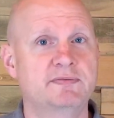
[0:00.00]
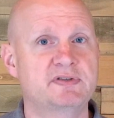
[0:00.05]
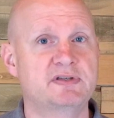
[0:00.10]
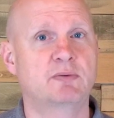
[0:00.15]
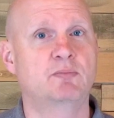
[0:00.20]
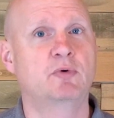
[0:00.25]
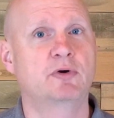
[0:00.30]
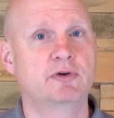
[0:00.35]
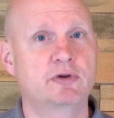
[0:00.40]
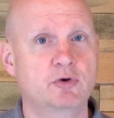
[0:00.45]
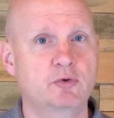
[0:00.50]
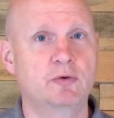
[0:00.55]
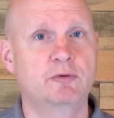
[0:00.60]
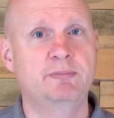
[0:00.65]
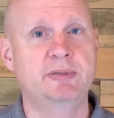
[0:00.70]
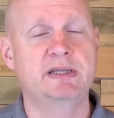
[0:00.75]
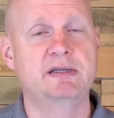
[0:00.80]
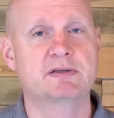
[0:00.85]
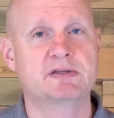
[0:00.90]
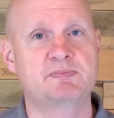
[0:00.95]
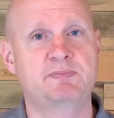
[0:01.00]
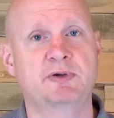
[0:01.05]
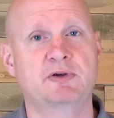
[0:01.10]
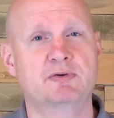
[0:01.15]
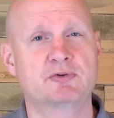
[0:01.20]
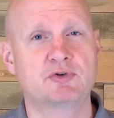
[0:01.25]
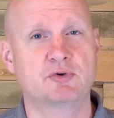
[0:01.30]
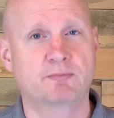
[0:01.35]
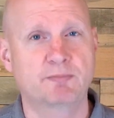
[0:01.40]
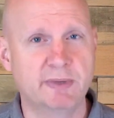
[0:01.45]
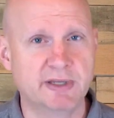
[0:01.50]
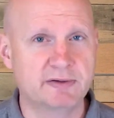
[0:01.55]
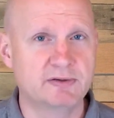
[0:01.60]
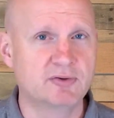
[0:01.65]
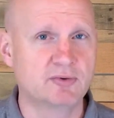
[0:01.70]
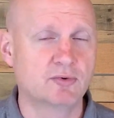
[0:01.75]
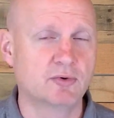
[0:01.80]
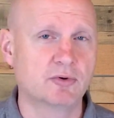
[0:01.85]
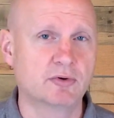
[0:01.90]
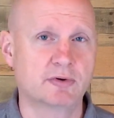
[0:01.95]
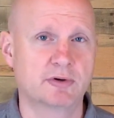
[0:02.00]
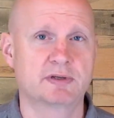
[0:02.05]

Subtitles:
someone who would be a spiritual mentor,